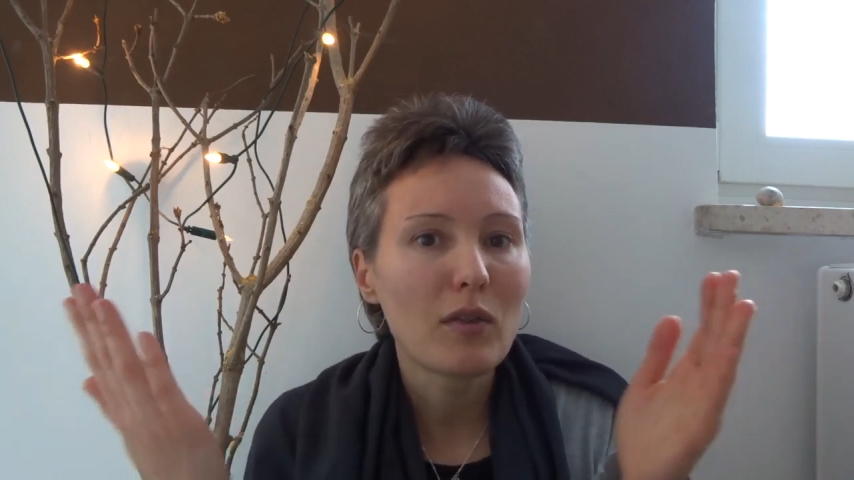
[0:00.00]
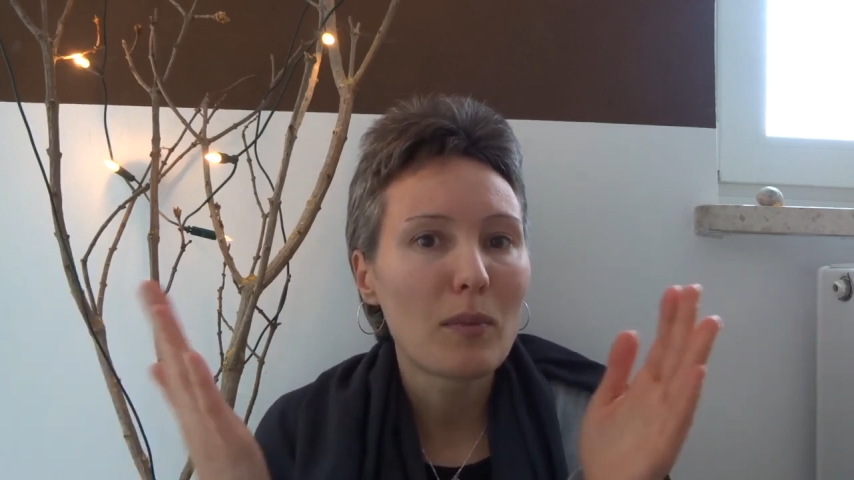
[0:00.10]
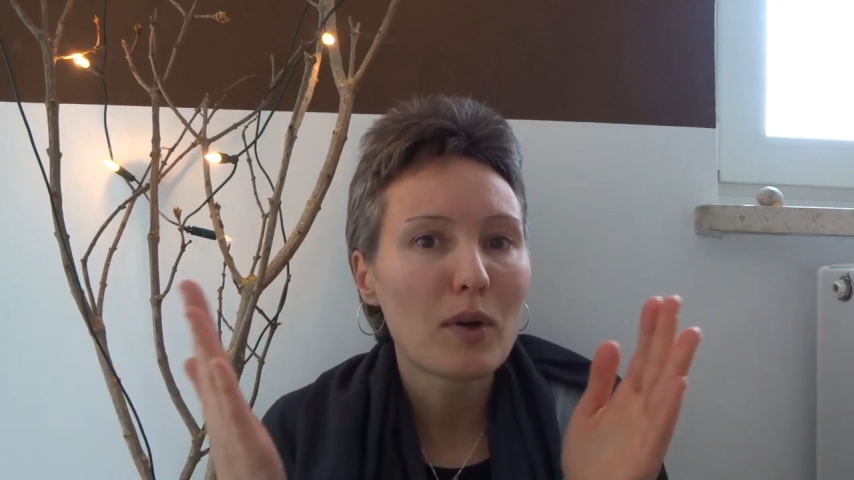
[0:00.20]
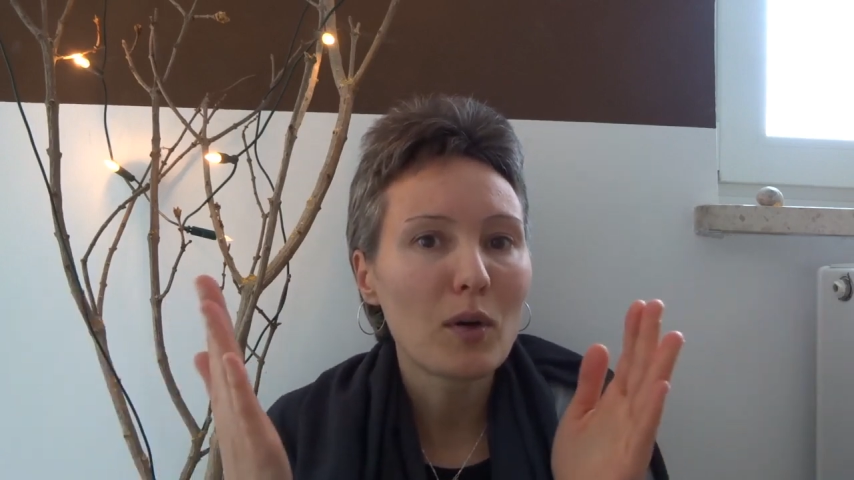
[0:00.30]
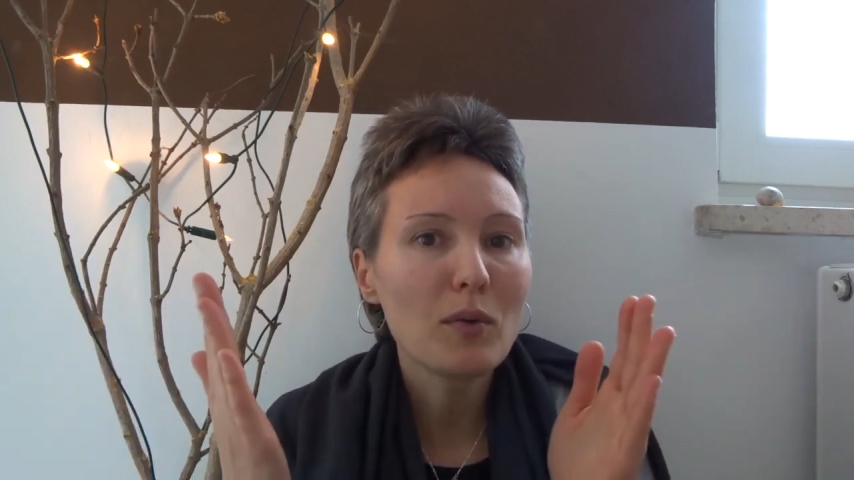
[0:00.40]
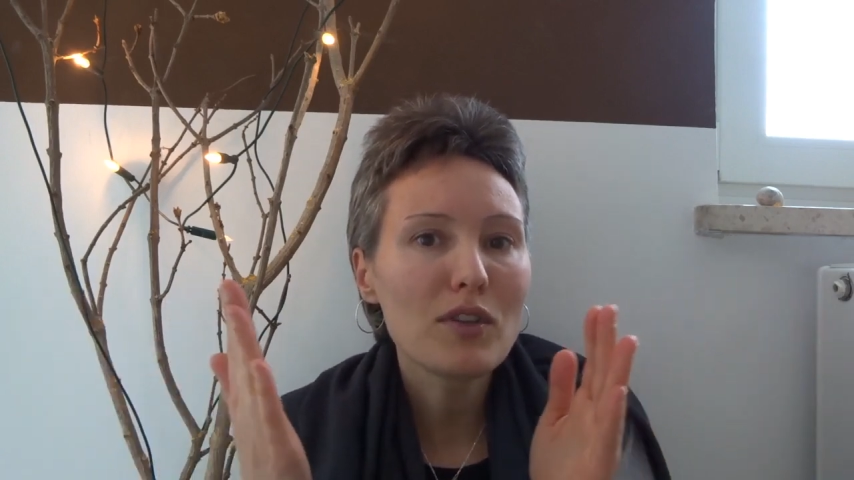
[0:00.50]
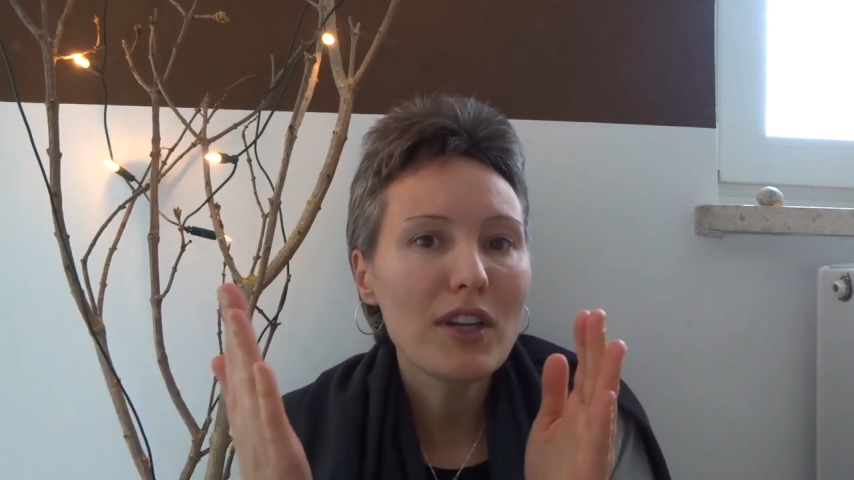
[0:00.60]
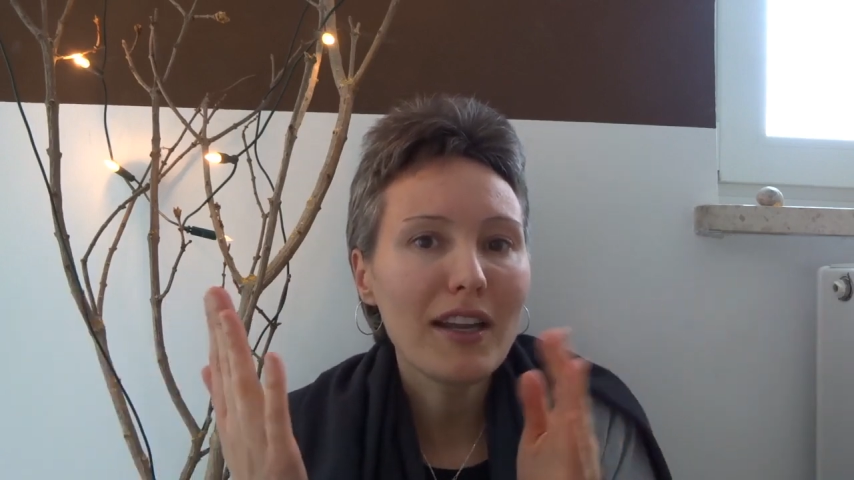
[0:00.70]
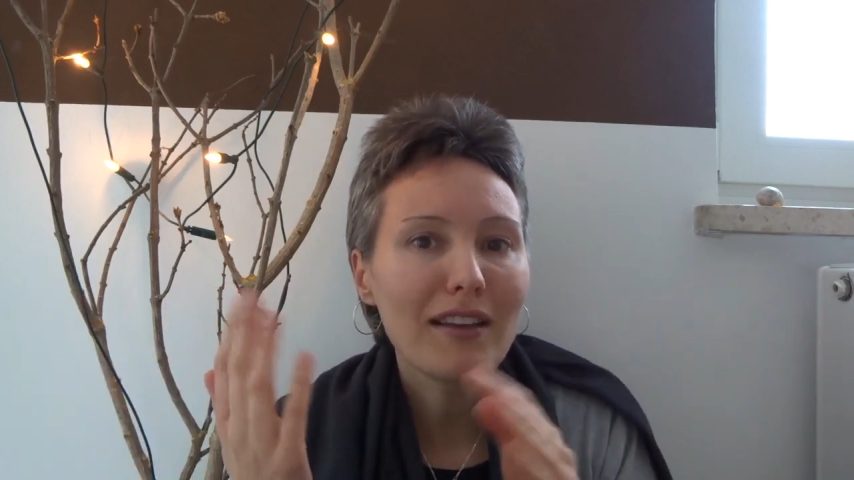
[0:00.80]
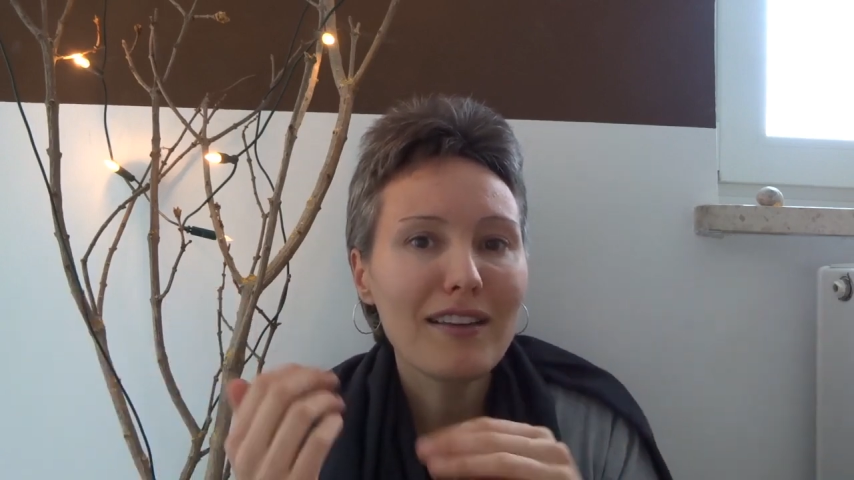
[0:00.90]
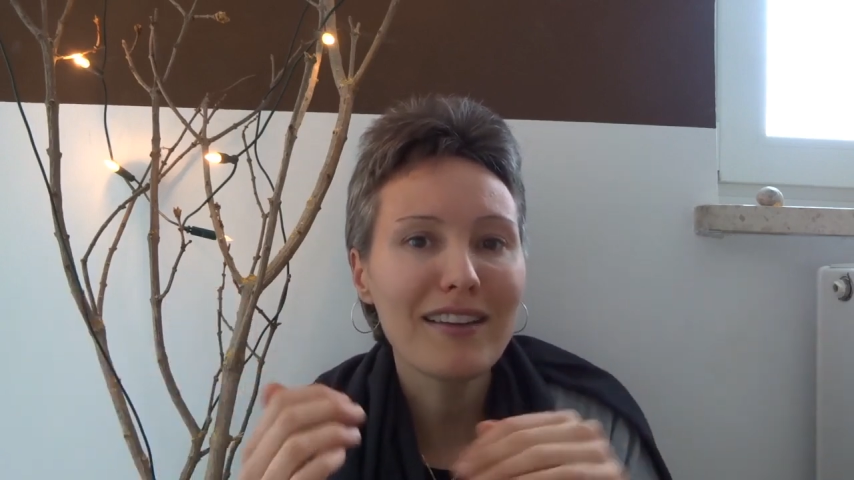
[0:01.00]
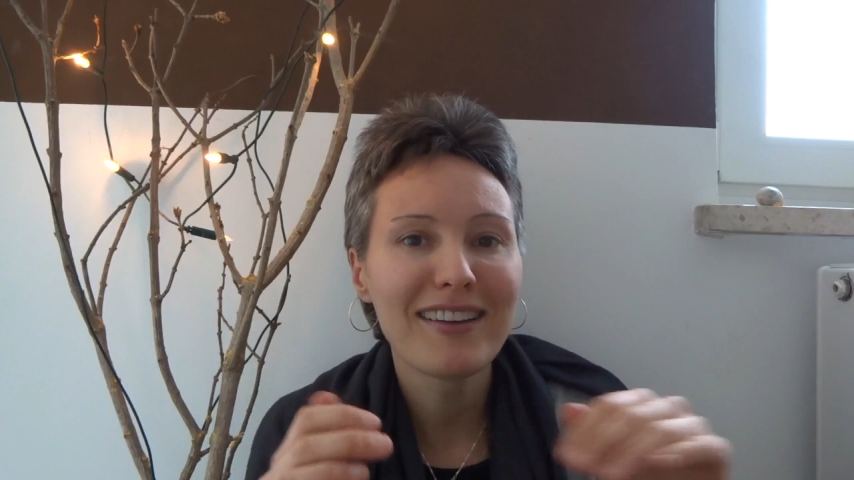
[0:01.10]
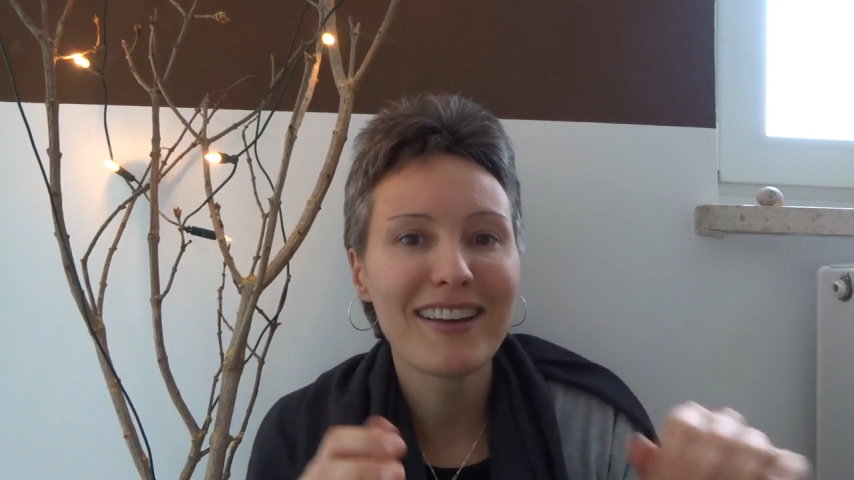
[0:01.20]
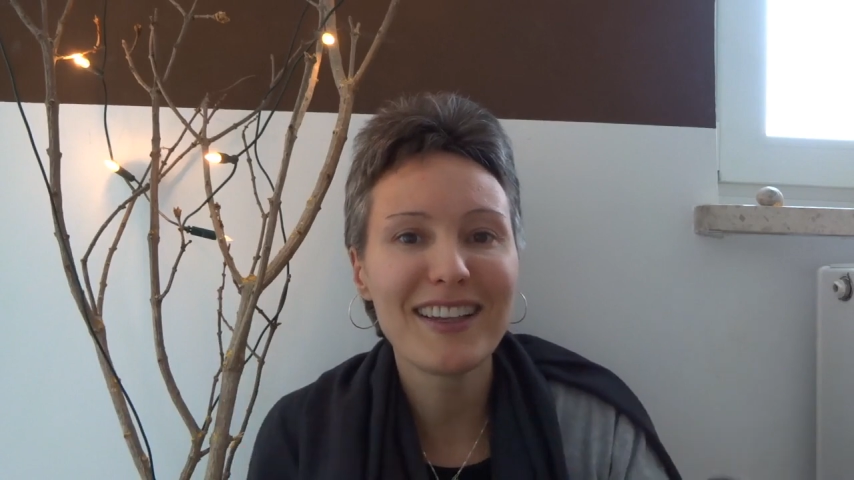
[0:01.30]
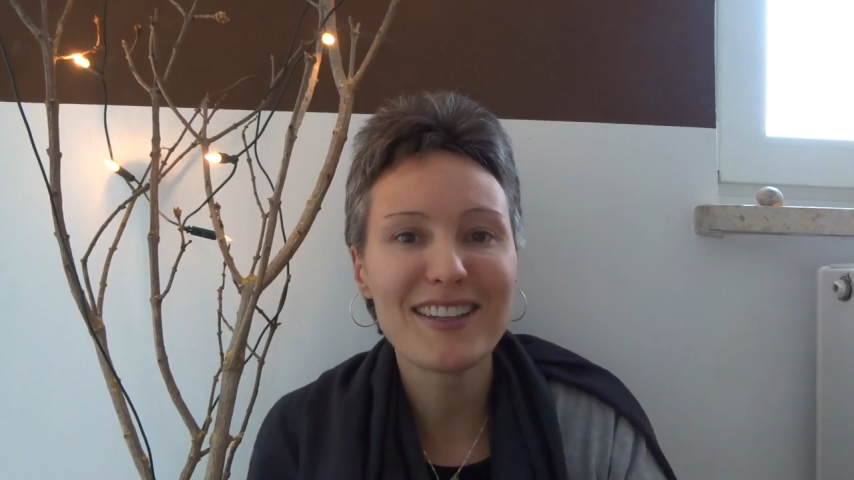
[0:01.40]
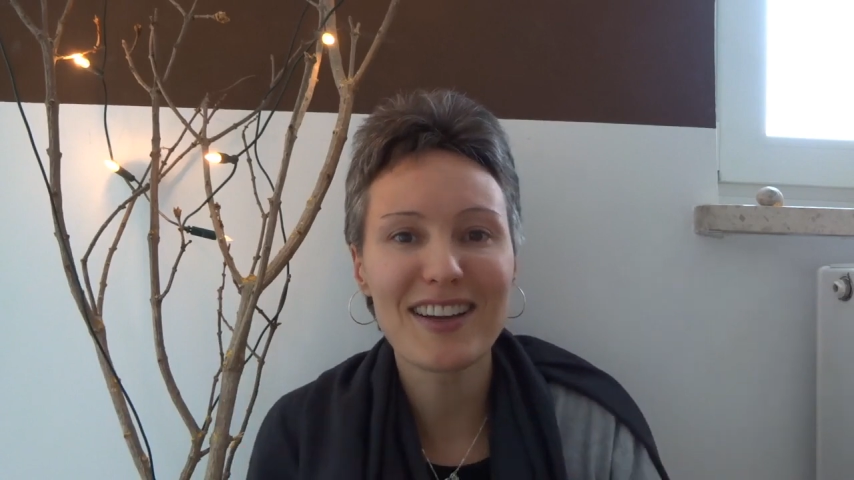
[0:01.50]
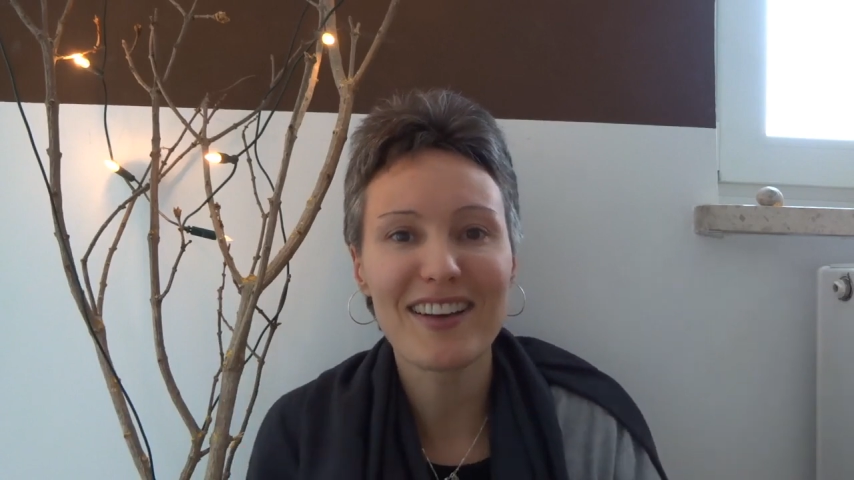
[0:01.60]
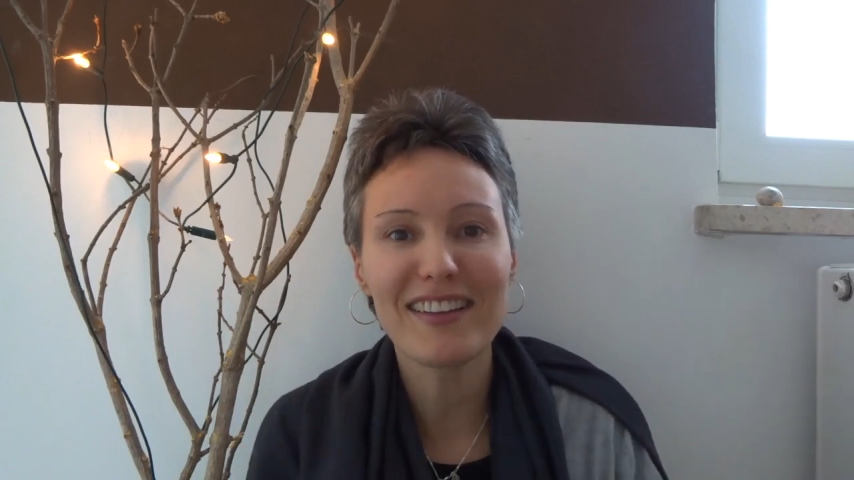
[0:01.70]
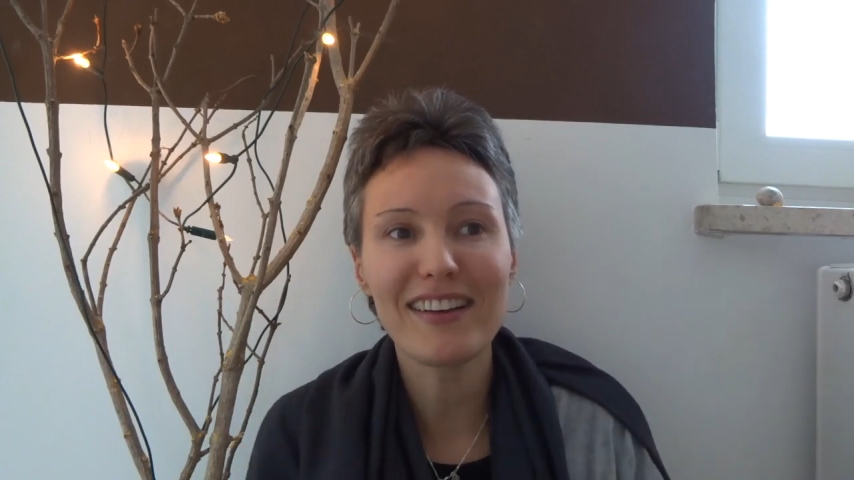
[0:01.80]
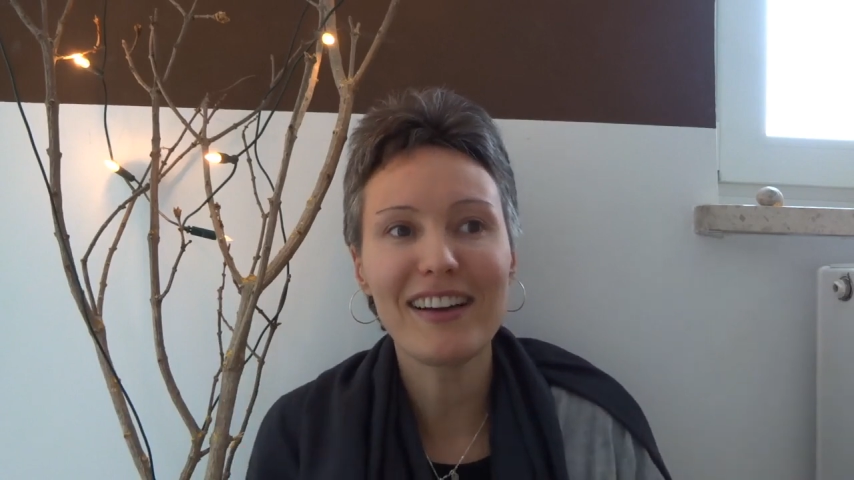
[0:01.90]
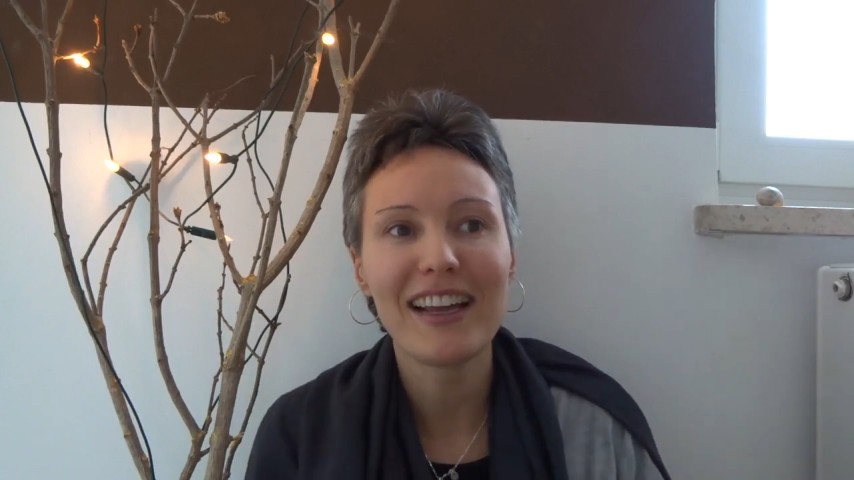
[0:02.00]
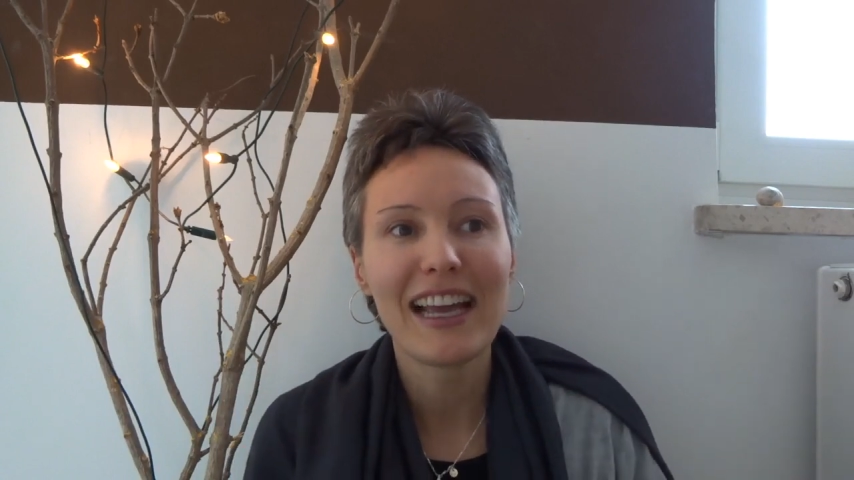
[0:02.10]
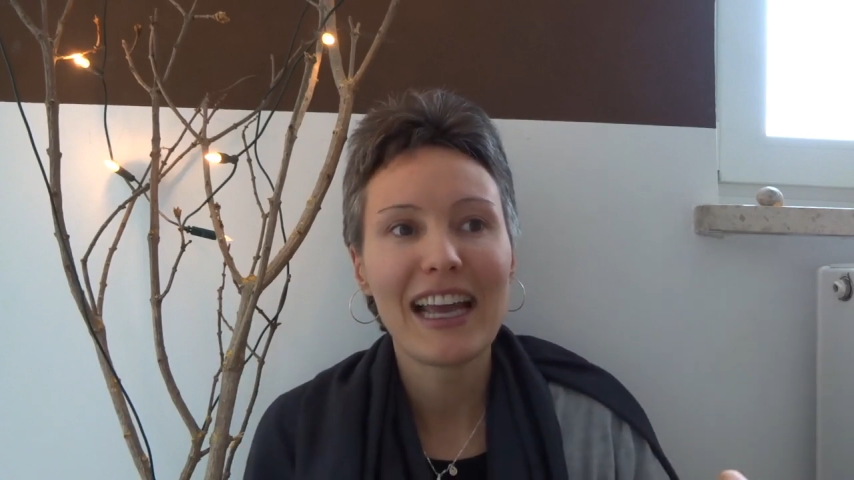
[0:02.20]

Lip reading: approaching each other.